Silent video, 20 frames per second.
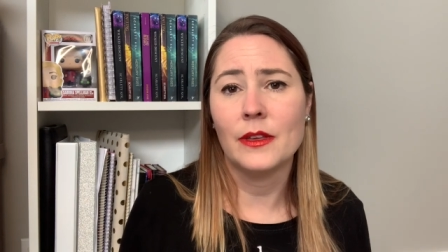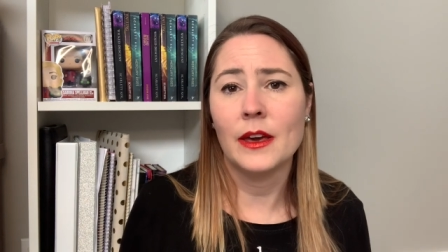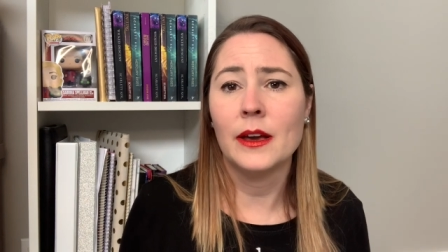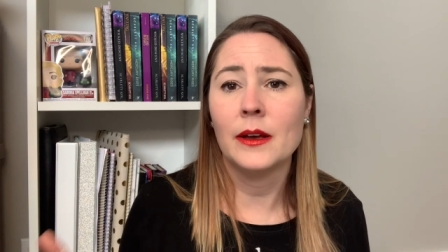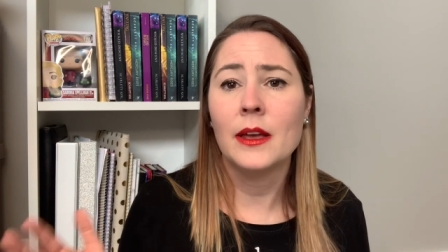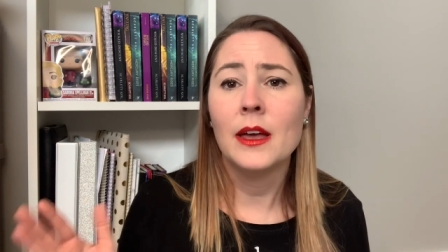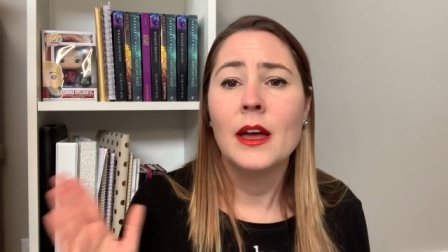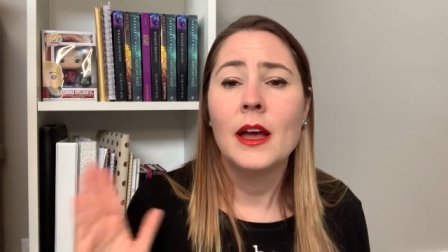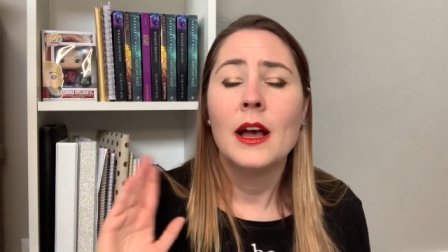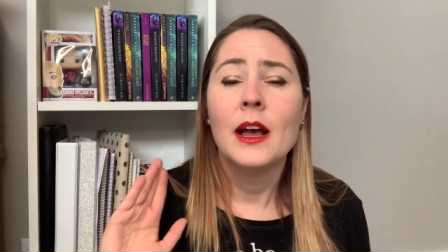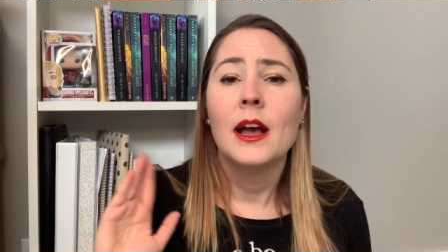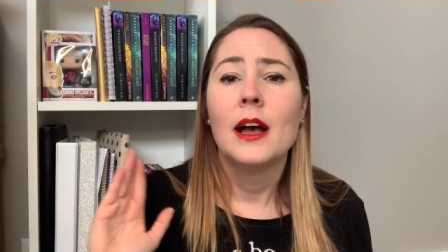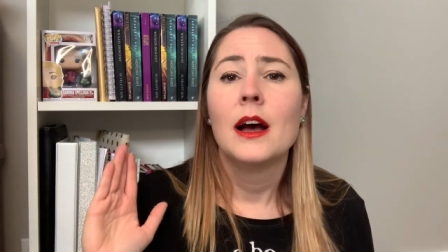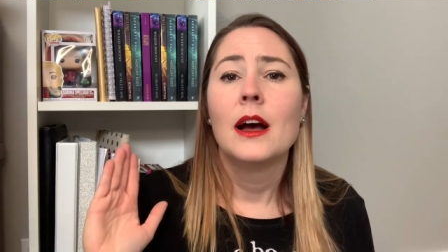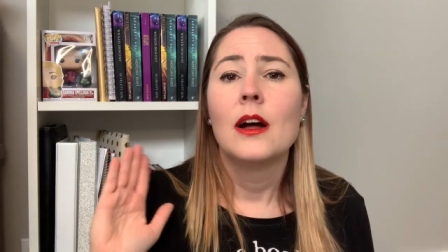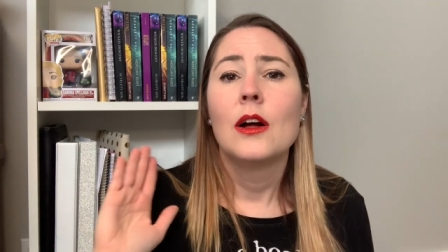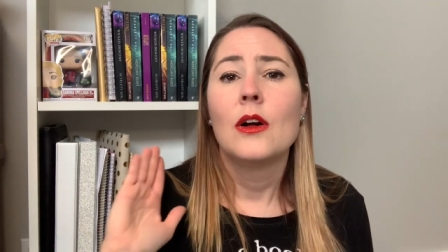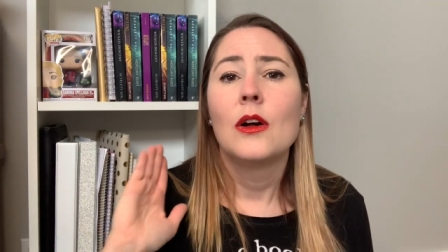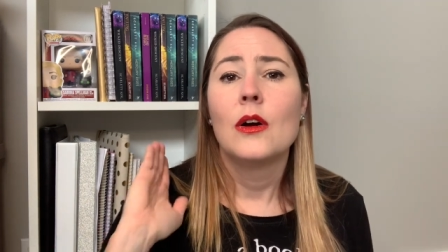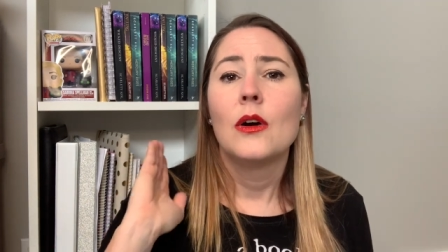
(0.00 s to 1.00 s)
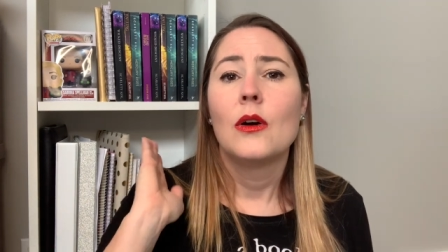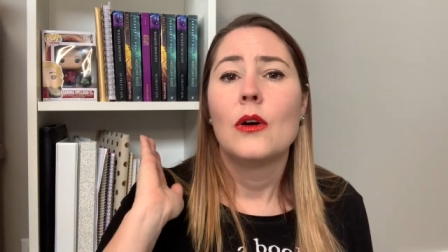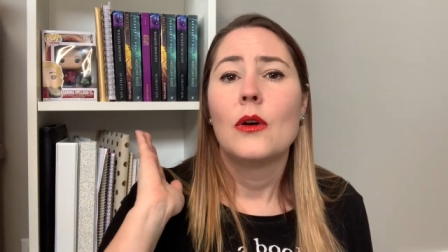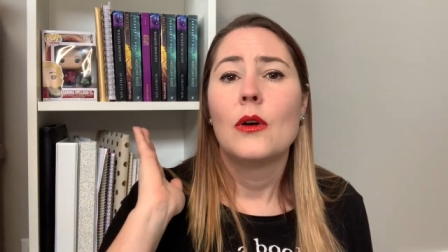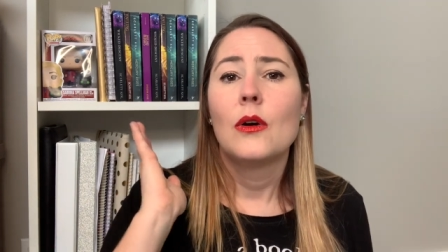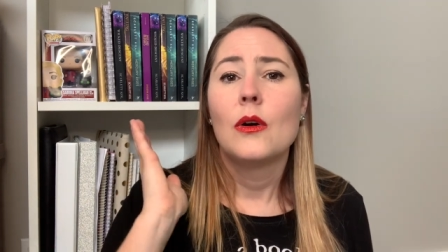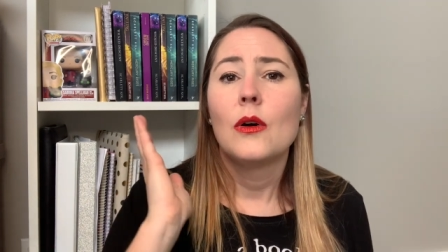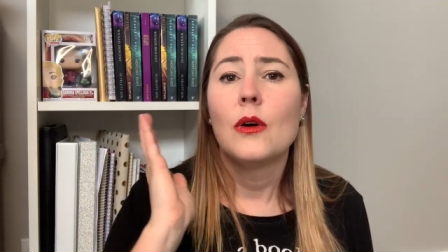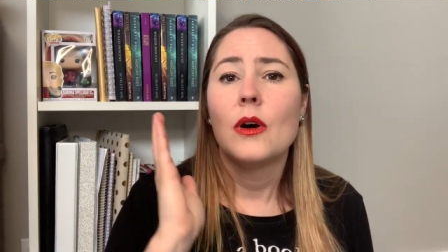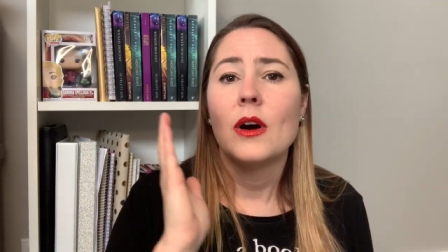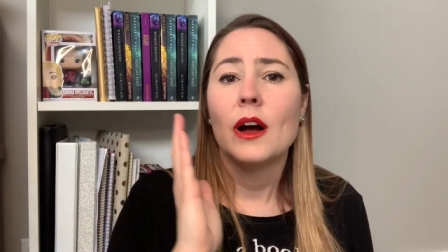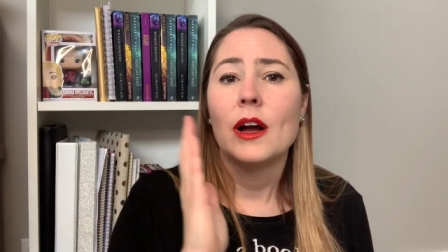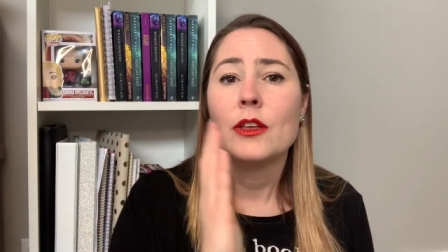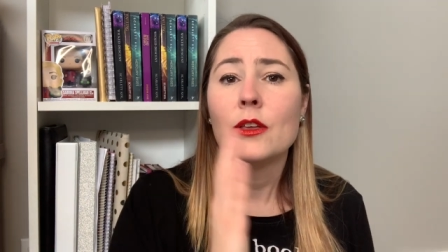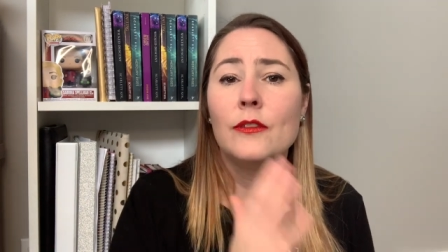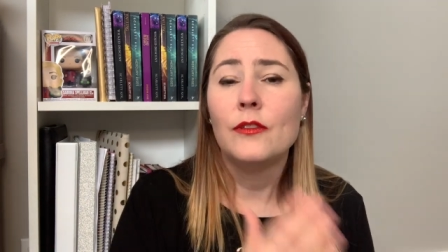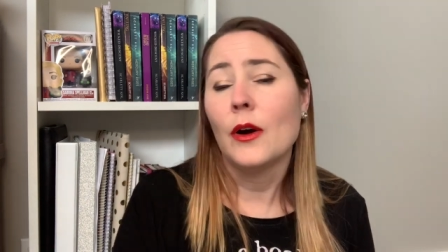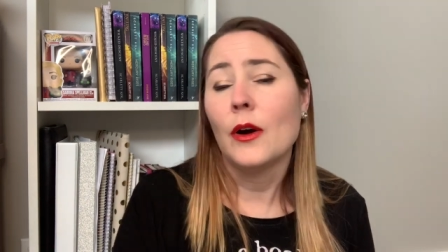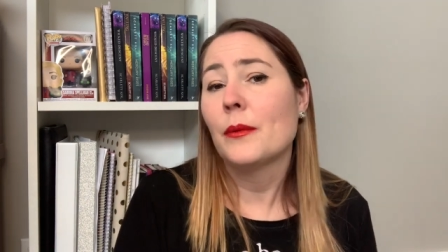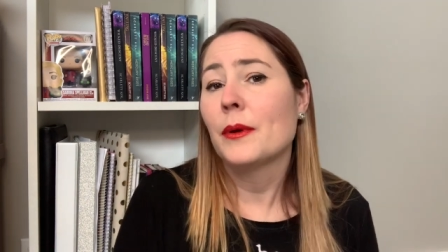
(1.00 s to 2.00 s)
thing.
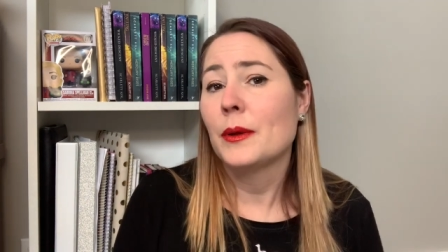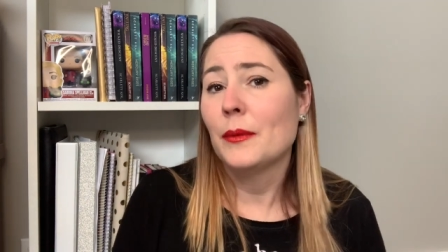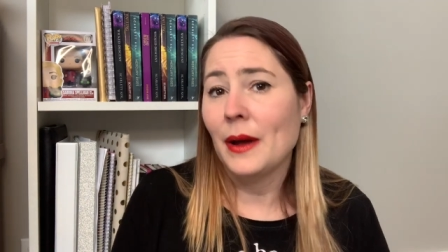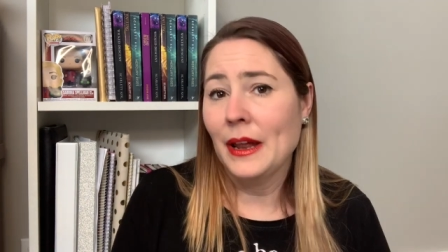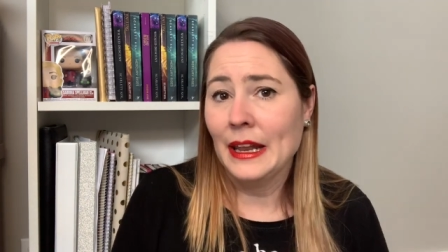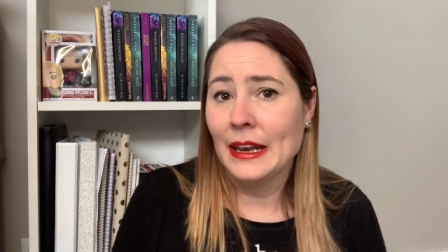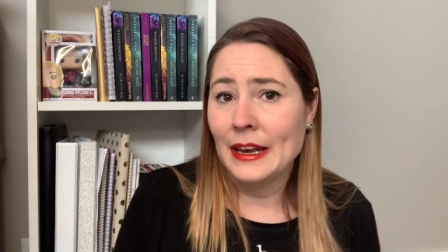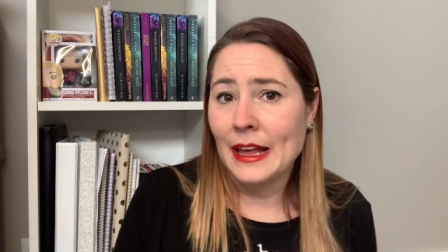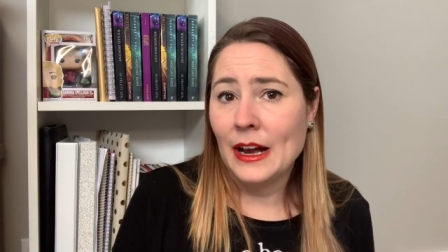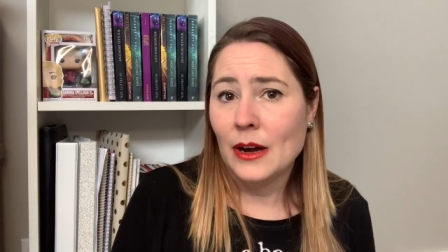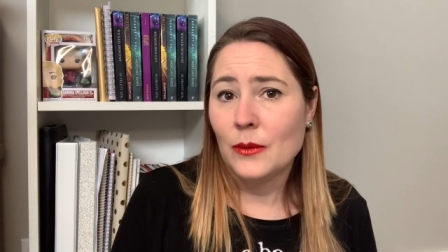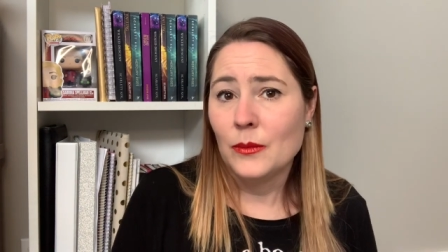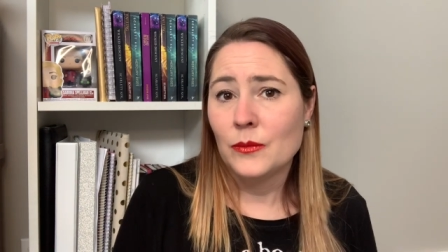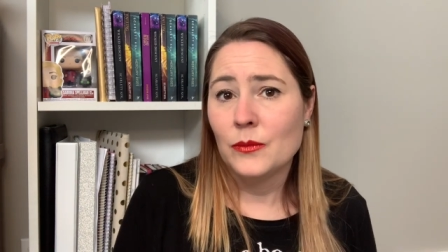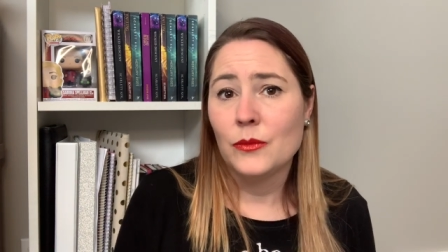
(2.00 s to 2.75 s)
You've already read it now.